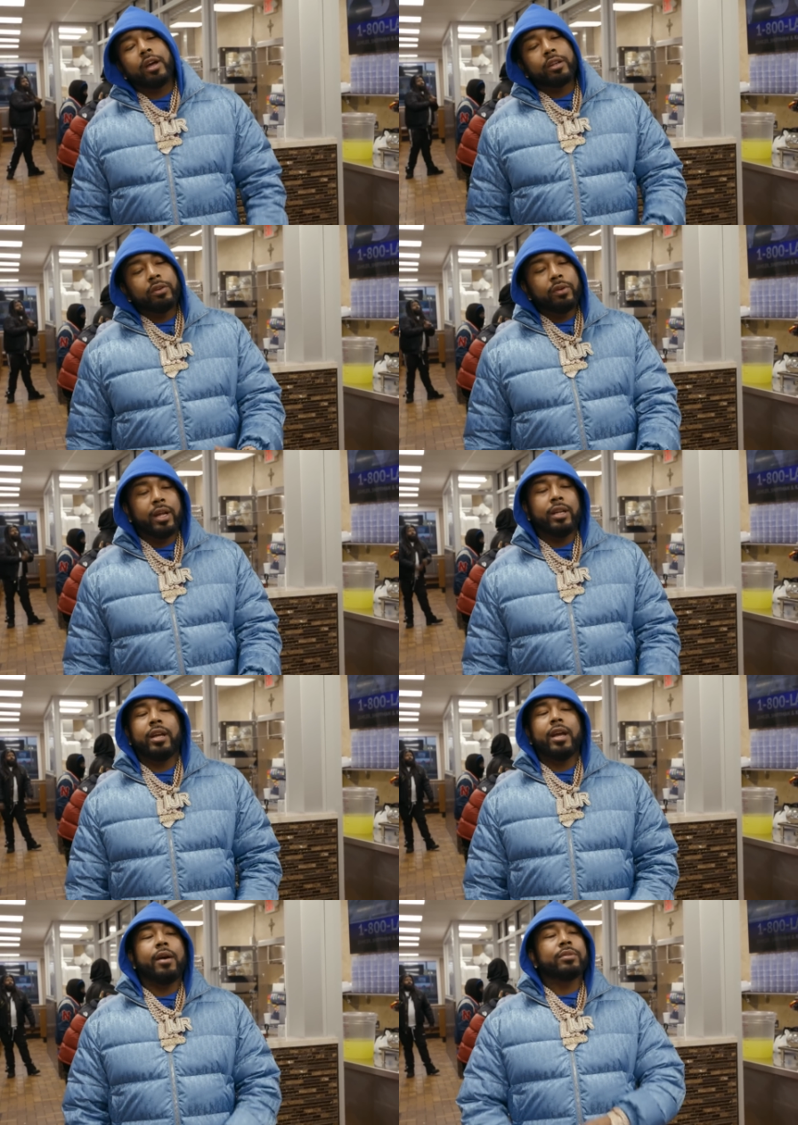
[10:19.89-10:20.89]
I knew that
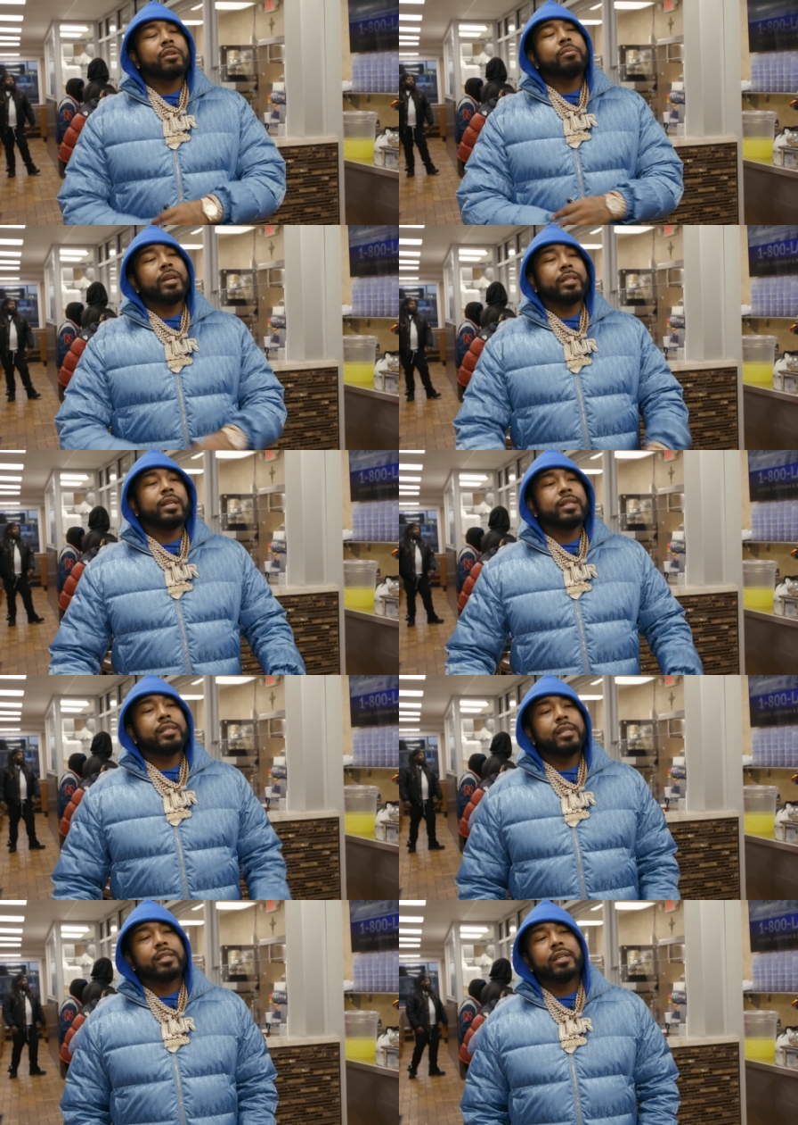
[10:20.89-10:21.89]
day I was gonna make that
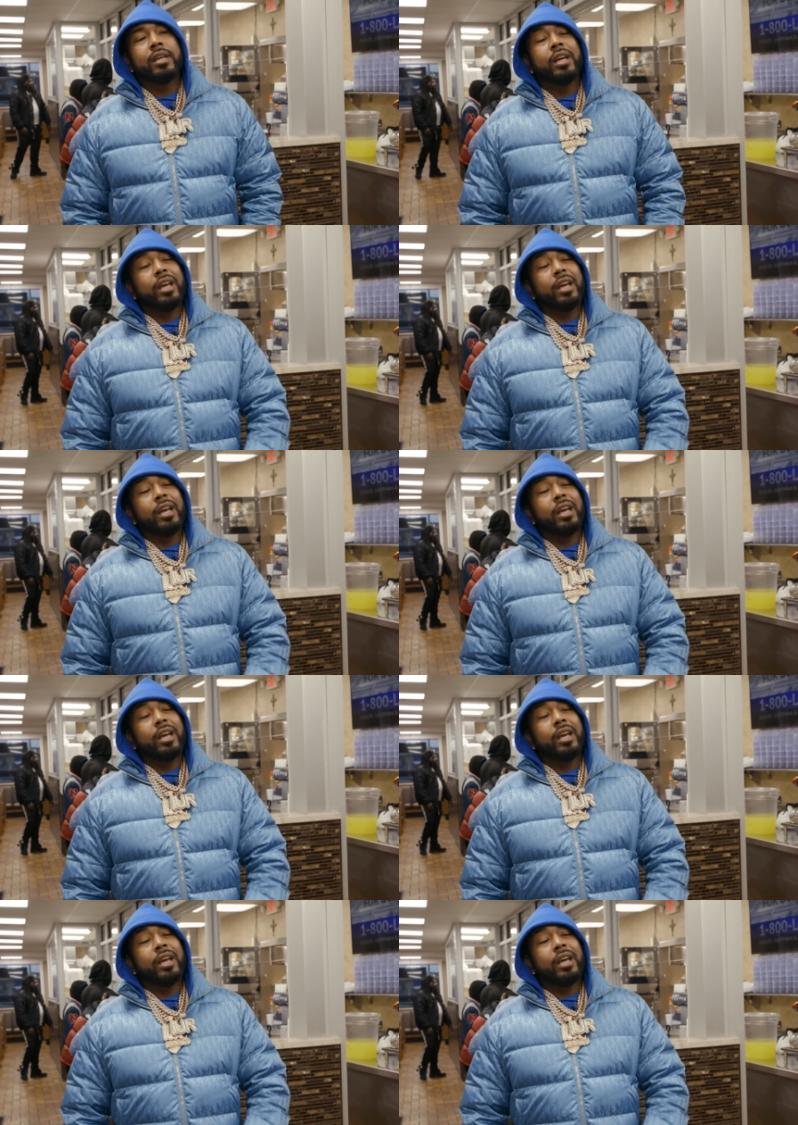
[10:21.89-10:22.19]
decision.